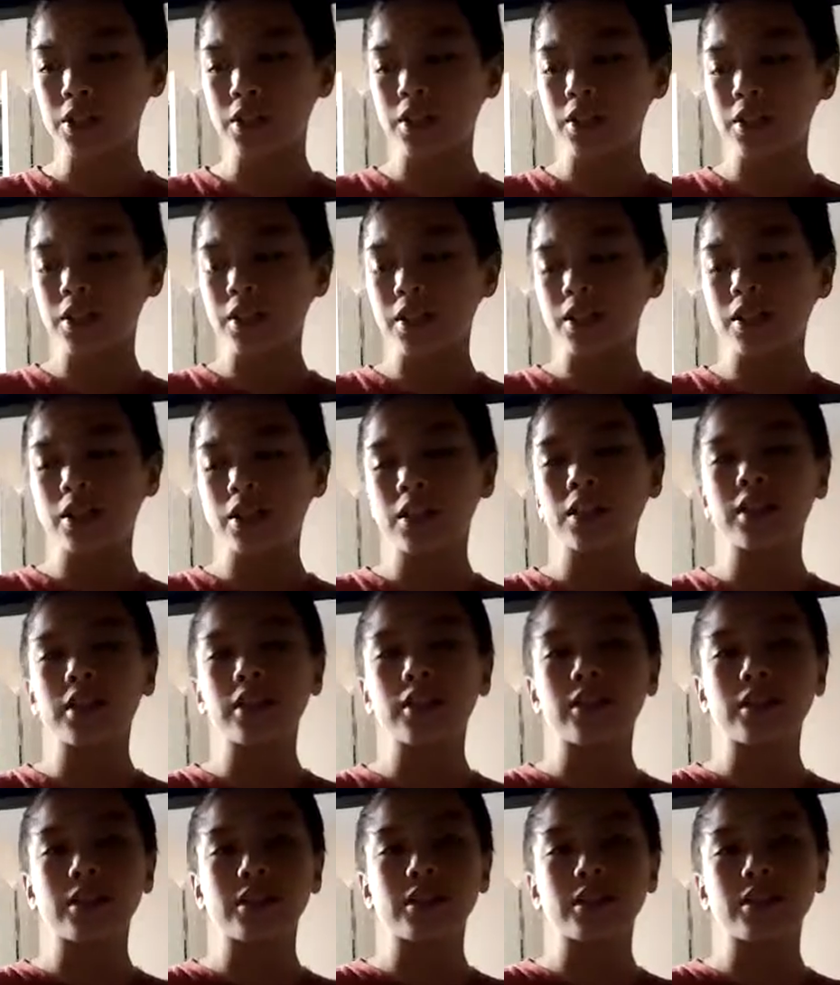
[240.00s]
kill itself
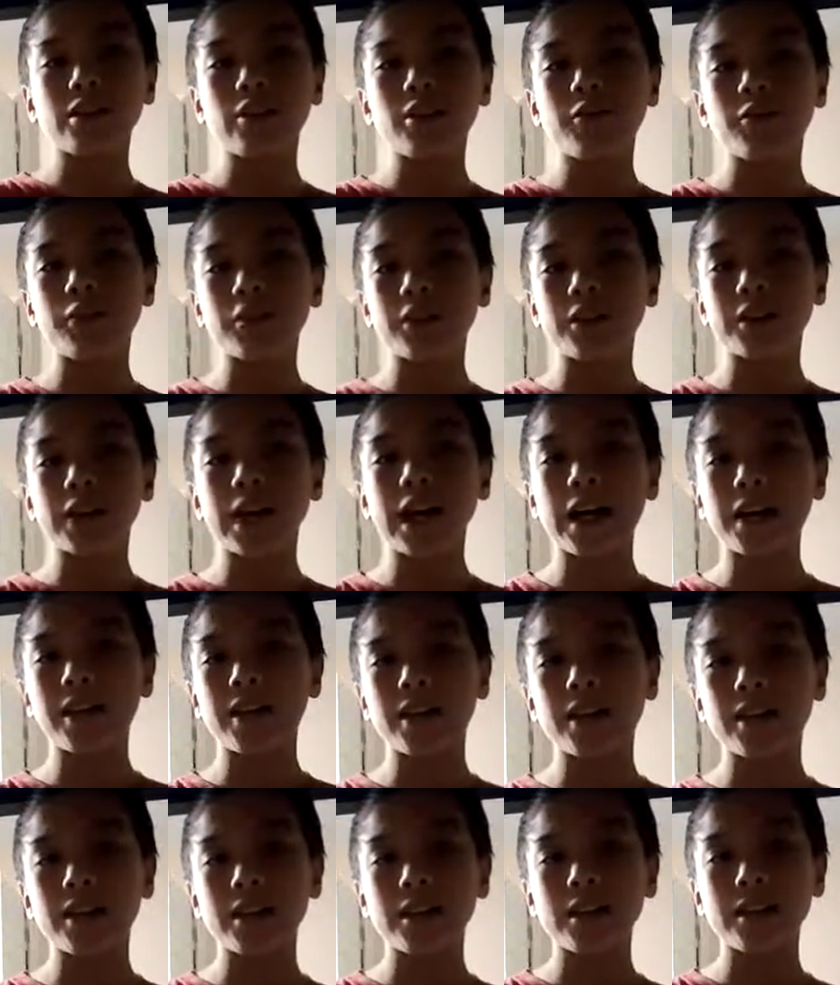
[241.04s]
with that.
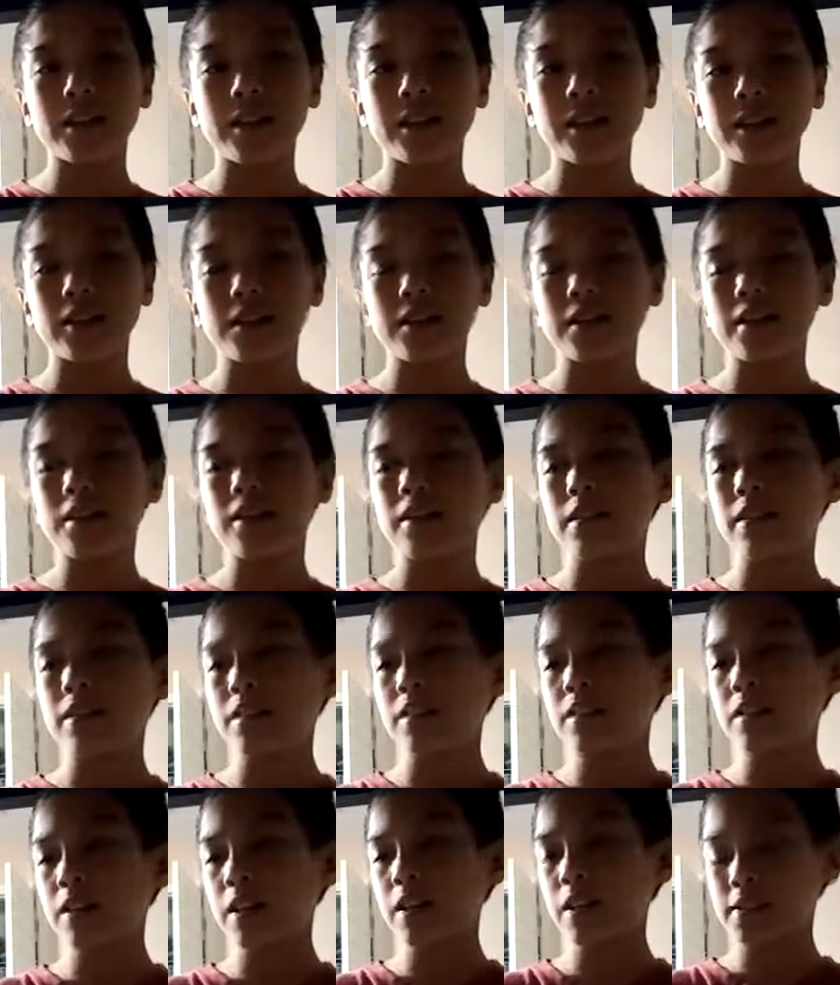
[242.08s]
It has 80
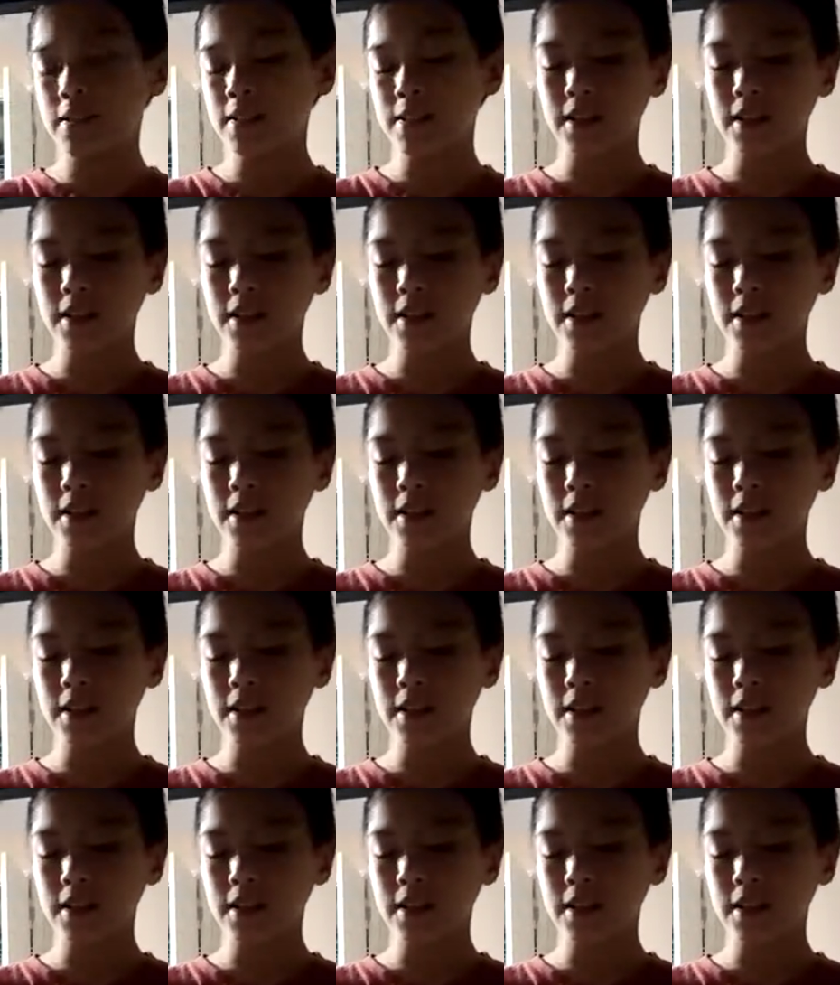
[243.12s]
health.